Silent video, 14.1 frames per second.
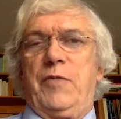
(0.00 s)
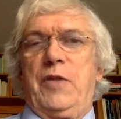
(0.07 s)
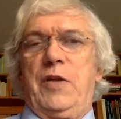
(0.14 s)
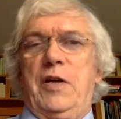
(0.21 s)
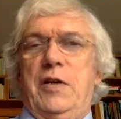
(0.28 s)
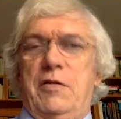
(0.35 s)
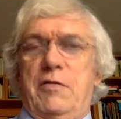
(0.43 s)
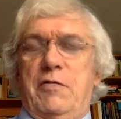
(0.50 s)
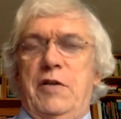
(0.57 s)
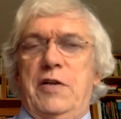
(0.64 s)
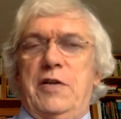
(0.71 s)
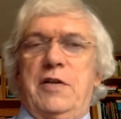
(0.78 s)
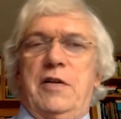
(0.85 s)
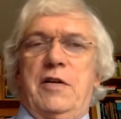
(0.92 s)

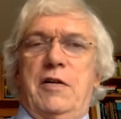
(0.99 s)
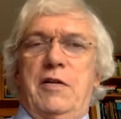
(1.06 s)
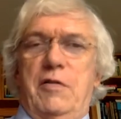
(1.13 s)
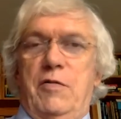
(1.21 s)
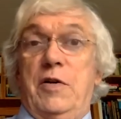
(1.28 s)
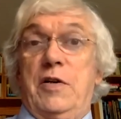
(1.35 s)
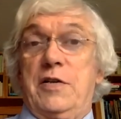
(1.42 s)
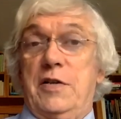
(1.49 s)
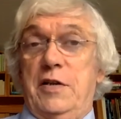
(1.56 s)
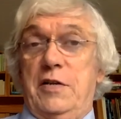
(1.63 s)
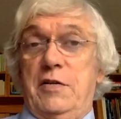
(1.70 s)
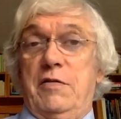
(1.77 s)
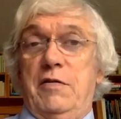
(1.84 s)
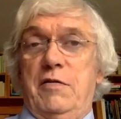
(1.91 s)
integration and
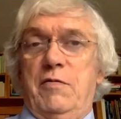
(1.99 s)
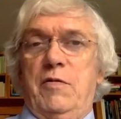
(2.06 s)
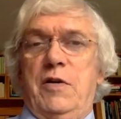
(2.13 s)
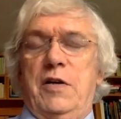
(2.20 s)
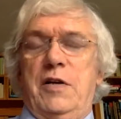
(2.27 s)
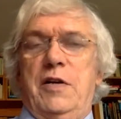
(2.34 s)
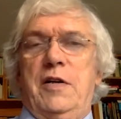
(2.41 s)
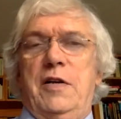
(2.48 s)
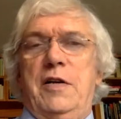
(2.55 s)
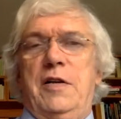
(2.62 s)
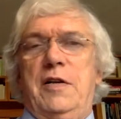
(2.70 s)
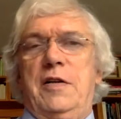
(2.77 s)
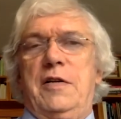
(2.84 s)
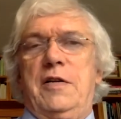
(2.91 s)
globalization on the one
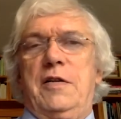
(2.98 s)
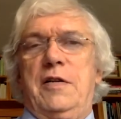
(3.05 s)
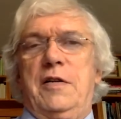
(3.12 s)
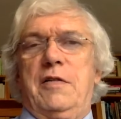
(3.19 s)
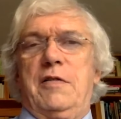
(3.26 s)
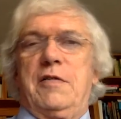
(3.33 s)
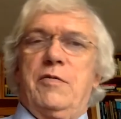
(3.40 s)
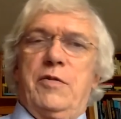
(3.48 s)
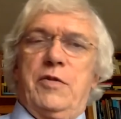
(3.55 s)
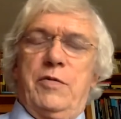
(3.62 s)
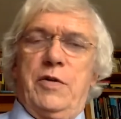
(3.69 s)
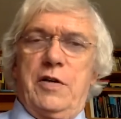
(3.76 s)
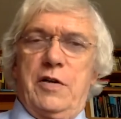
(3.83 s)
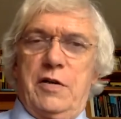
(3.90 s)
hand, and also
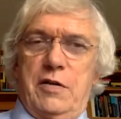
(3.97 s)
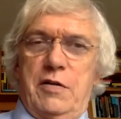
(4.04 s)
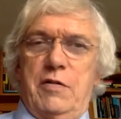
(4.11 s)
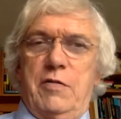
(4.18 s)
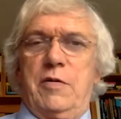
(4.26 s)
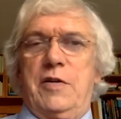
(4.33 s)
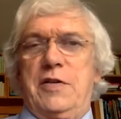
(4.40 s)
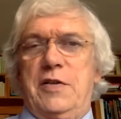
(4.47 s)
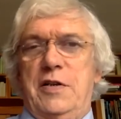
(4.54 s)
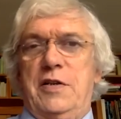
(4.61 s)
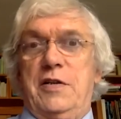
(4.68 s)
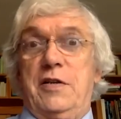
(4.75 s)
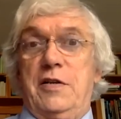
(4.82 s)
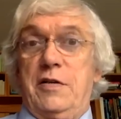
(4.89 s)
between
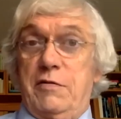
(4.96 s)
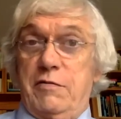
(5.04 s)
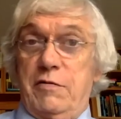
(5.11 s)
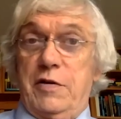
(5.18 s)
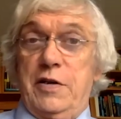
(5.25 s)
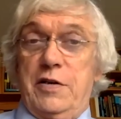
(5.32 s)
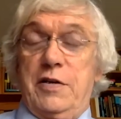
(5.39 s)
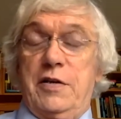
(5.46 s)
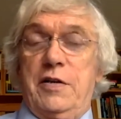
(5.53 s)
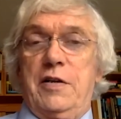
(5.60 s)
globalization and integration.